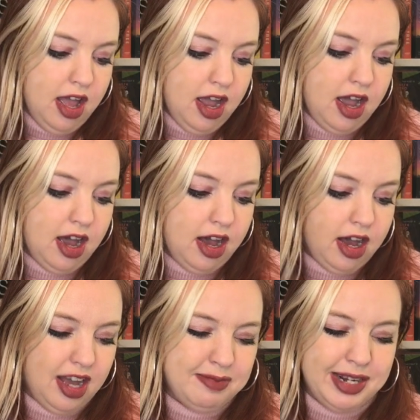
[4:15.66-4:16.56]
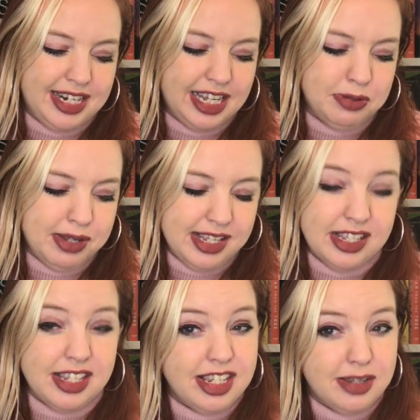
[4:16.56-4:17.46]
Uh, I mean, it takes place in
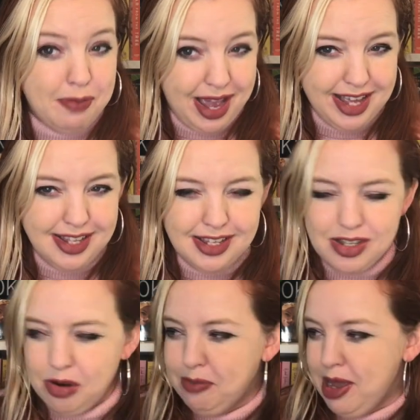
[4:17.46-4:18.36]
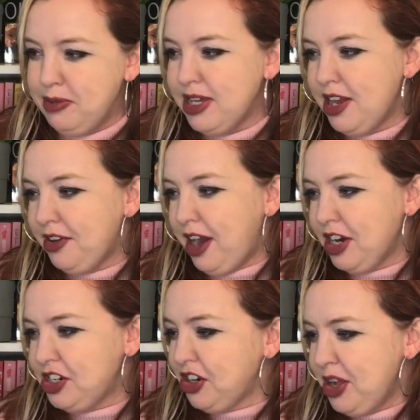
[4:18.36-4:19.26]
space, so maybe another
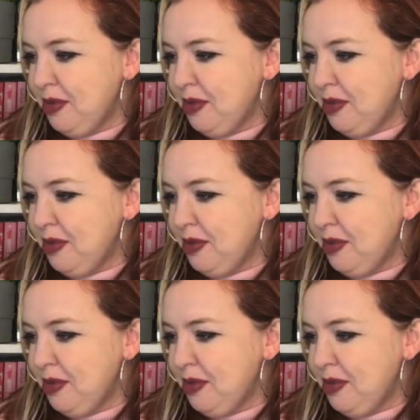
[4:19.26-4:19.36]
country.